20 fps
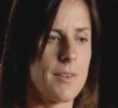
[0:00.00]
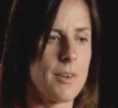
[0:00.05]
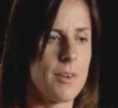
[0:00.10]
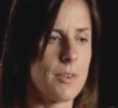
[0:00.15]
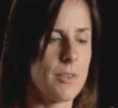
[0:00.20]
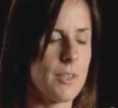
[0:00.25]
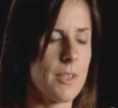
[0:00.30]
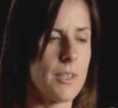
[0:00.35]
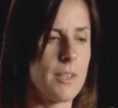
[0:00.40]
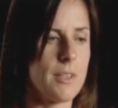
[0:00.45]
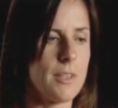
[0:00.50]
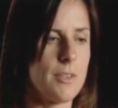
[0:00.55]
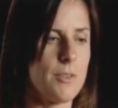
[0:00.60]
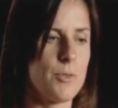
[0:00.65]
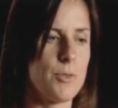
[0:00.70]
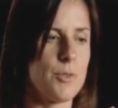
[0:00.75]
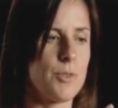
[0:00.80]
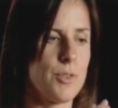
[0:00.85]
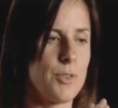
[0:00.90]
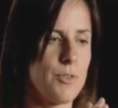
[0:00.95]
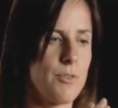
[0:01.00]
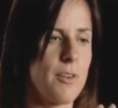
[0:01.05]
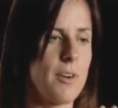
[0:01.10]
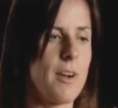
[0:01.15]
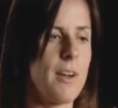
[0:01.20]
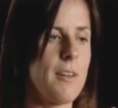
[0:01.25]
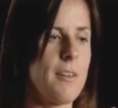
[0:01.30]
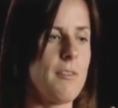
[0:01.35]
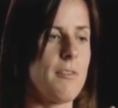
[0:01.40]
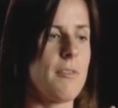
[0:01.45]
Only to
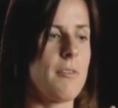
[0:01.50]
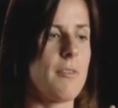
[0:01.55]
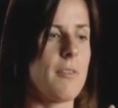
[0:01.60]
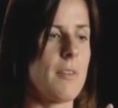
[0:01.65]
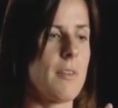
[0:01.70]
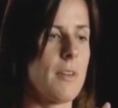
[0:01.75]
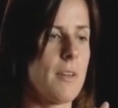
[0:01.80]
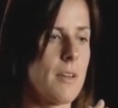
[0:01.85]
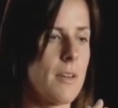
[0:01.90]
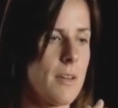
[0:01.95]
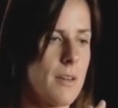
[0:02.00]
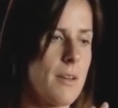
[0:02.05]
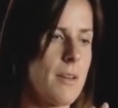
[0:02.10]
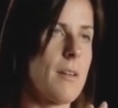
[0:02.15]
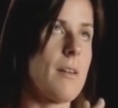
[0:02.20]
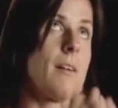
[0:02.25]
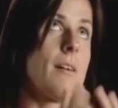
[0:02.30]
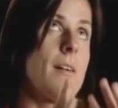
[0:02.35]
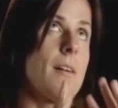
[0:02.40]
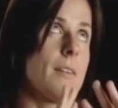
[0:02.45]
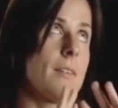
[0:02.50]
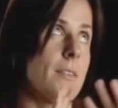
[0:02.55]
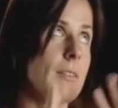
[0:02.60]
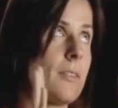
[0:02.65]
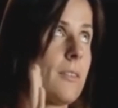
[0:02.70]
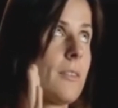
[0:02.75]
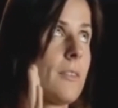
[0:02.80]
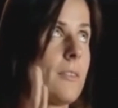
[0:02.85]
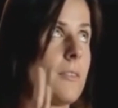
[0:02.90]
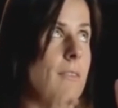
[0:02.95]
survive and
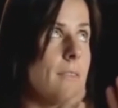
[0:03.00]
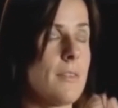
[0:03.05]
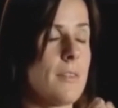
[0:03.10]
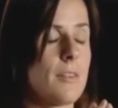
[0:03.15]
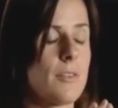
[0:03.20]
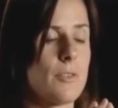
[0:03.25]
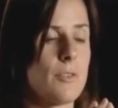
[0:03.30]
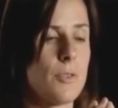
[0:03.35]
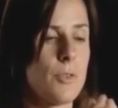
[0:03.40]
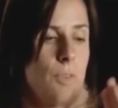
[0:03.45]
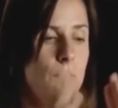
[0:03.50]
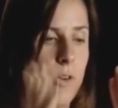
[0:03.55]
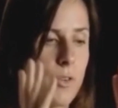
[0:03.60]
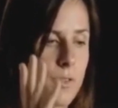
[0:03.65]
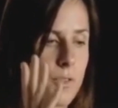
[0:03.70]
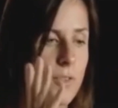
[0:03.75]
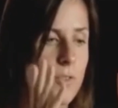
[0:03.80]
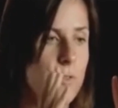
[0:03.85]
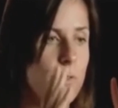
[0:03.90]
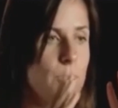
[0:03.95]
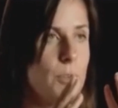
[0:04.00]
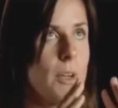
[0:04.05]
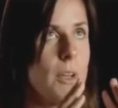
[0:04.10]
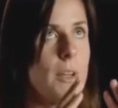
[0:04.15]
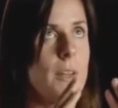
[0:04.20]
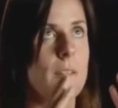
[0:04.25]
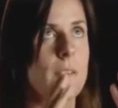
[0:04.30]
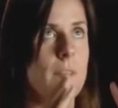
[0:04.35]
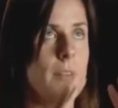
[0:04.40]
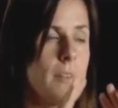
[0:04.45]
to
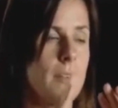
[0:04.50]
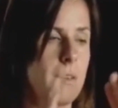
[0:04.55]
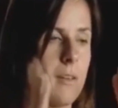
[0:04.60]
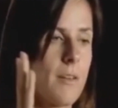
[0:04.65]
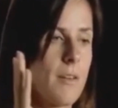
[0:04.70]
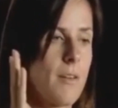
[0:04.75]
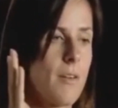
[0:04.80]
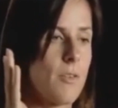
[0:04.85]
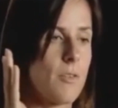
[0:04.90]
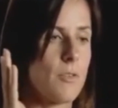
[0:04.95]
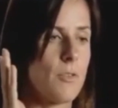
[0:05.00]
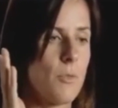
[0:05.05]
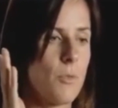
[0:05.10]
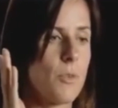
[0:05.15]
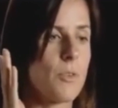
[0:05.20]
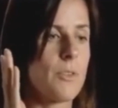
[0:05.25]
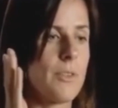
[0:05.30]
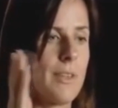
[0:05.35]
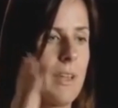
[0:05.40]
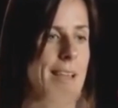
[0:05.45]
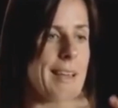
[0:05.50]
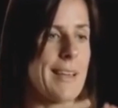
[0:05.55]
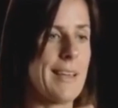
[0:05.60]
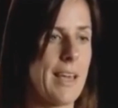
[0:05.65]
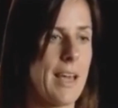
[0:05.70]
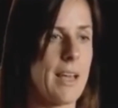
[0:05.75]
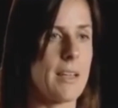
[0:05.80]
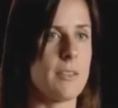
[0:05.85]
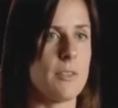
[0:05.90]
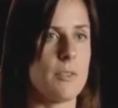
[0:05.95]
concentrate on what I
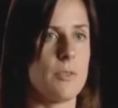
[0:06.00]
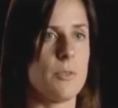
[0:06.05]
can